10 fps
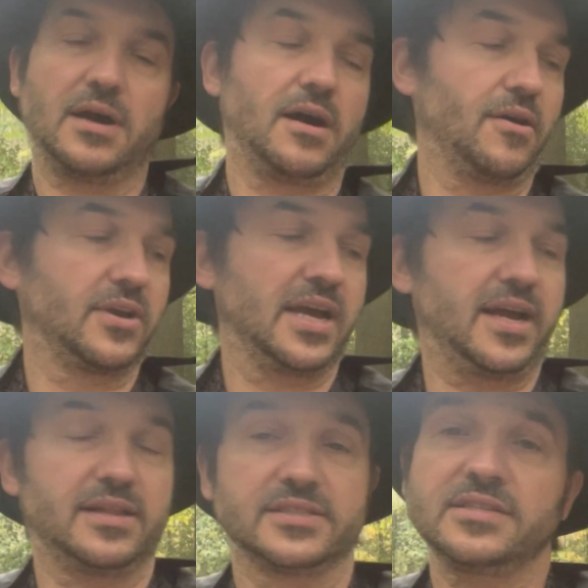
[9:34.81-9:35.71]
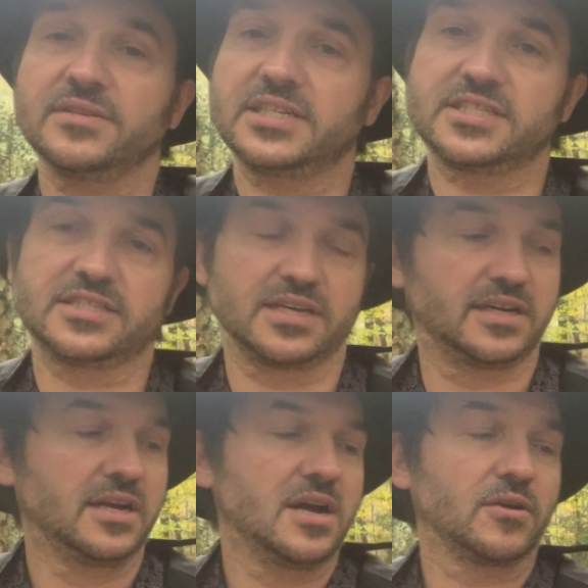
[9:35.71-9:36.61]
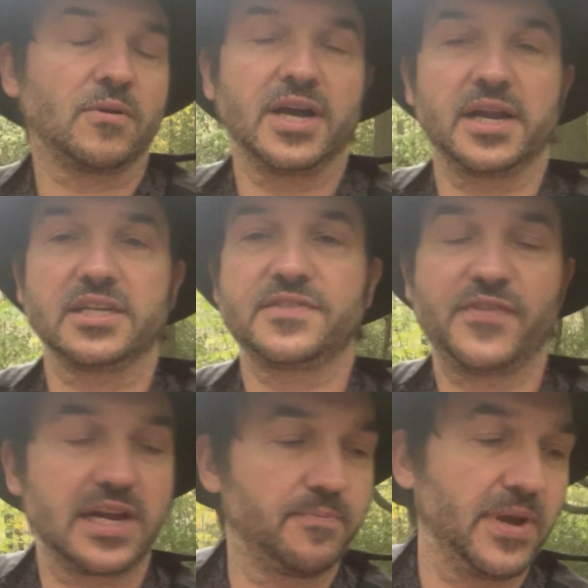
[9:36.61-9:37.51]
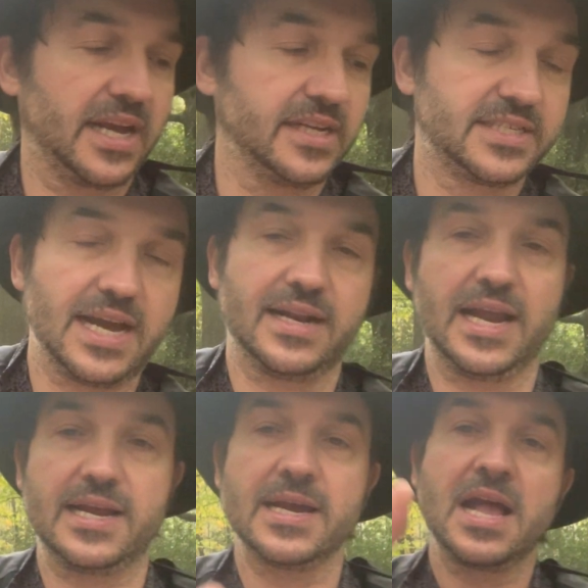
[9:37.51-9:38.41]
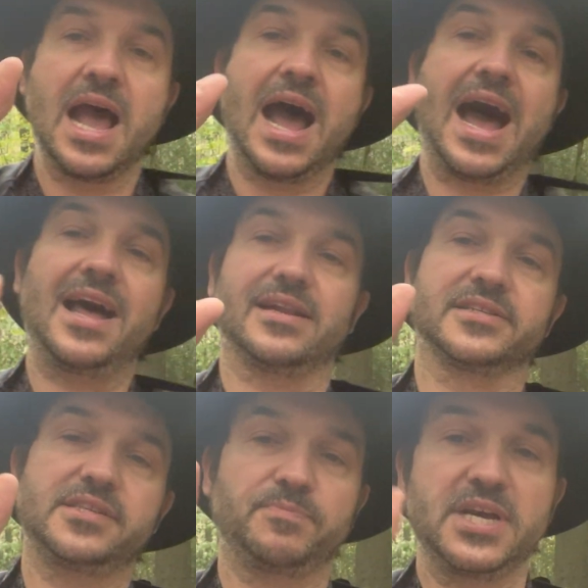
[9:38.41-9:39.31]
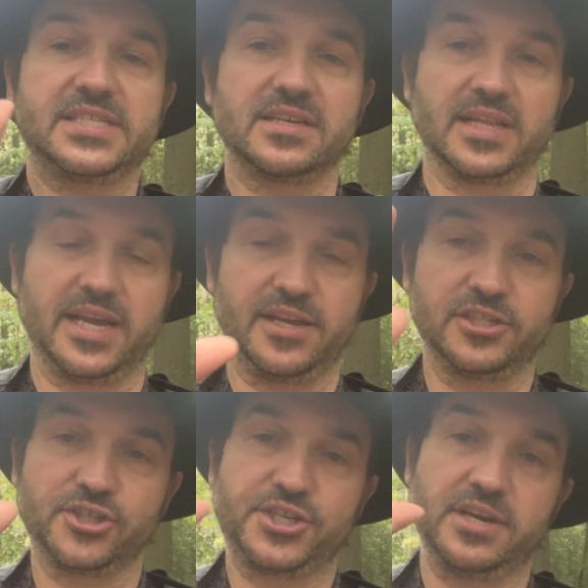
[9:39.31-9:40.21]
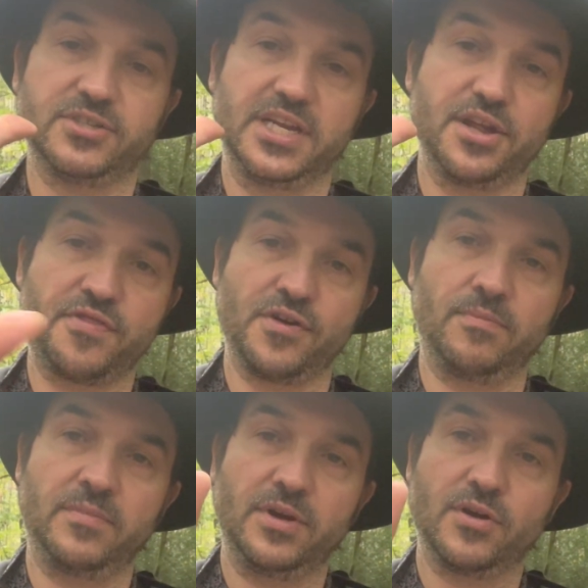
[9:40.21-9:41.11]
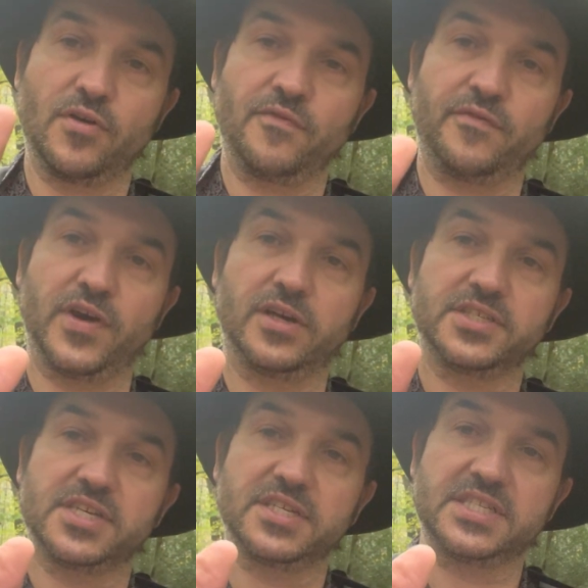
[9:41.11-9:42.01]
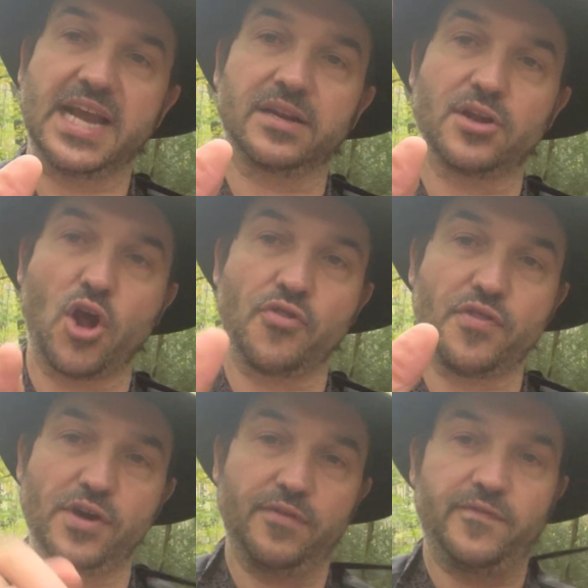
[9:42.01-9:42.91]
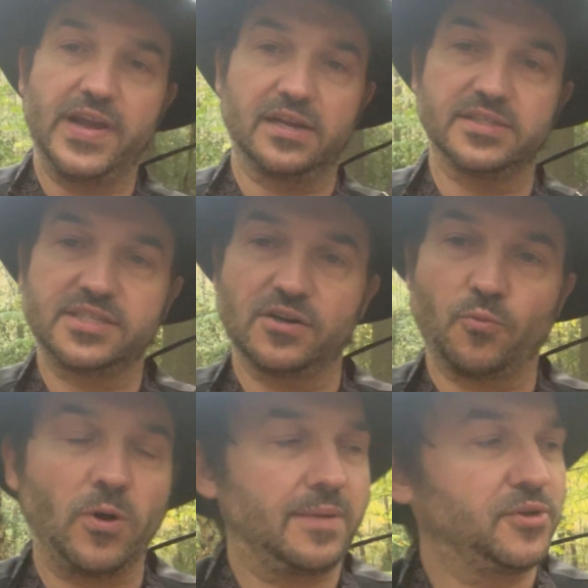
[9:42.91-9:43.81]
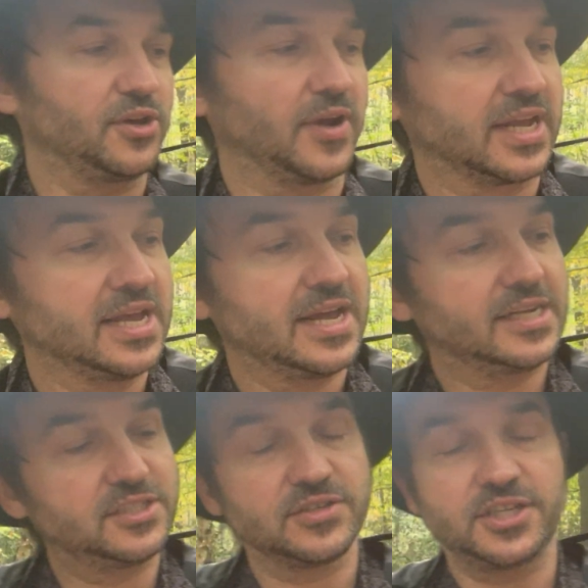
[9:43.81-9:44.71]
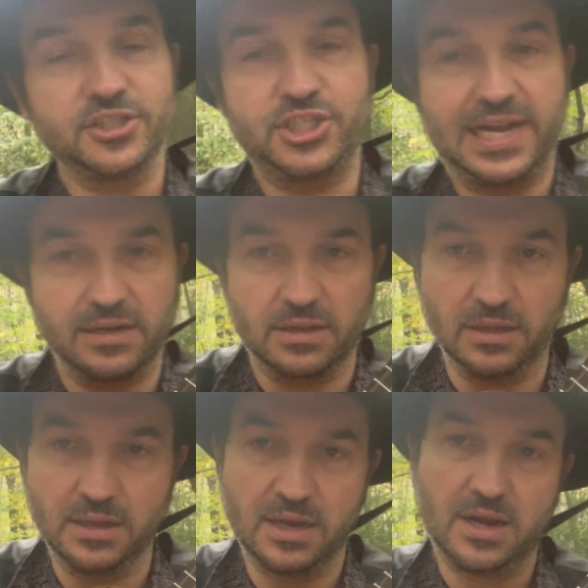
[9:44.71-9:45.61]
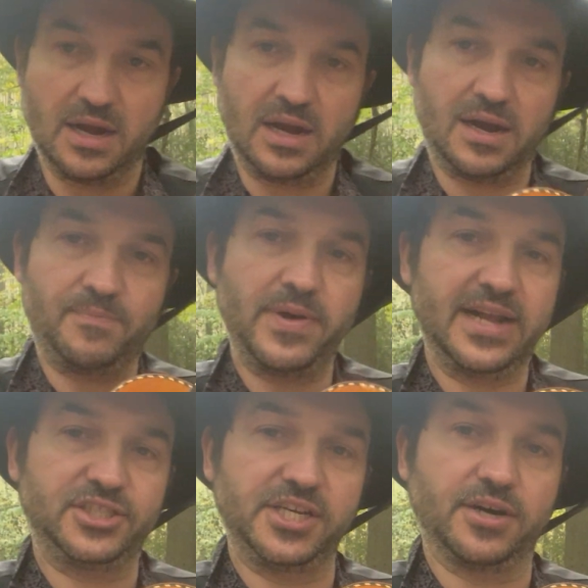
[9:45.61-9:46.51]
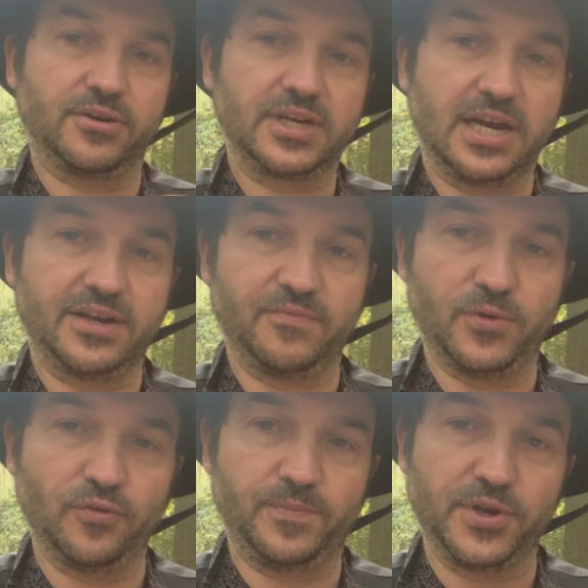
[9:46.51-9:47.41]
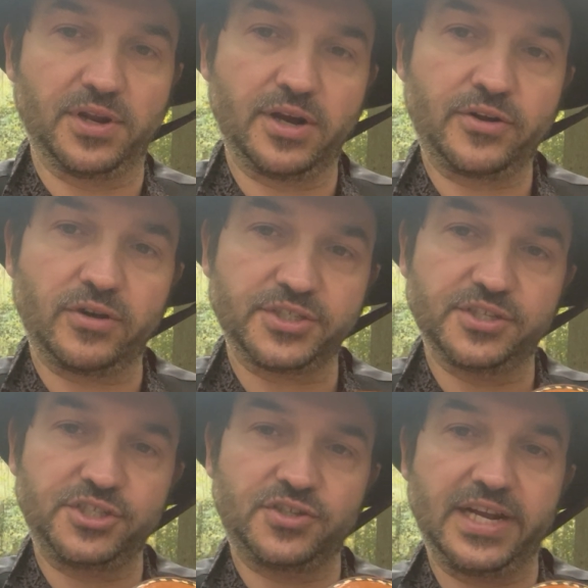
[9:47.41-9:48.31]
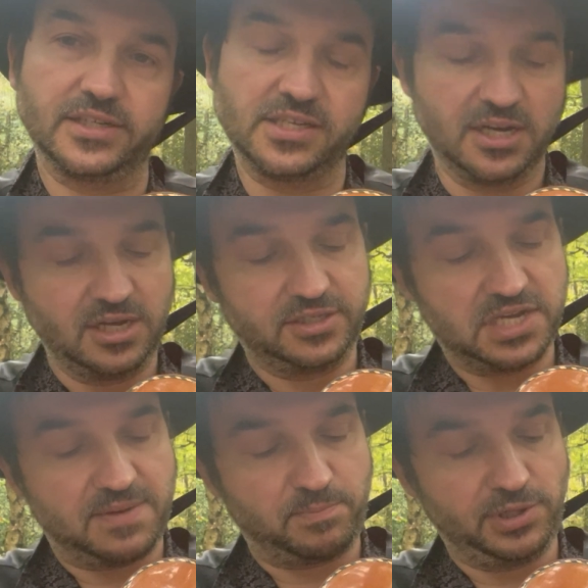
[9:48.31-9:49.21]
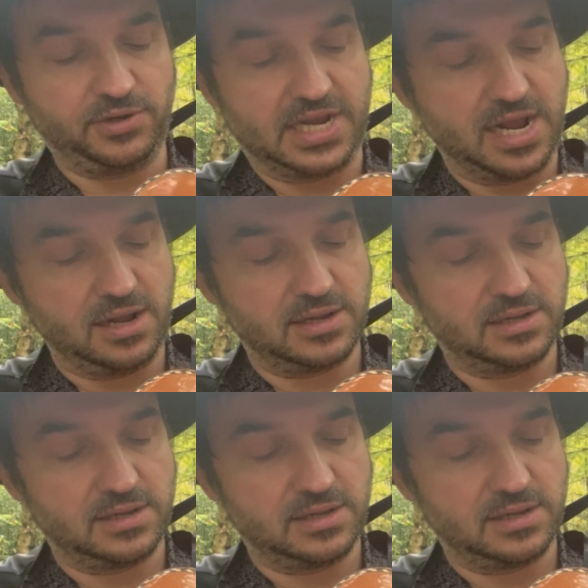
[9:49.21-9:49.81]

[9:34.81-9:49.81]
Okay then, so that's quite a nice finger picking technique, and basically you're just using your thumb, first, second and third fingers. So what I'm doing is just a gentle arpeggio kind of movement across the strings. So I'm plucking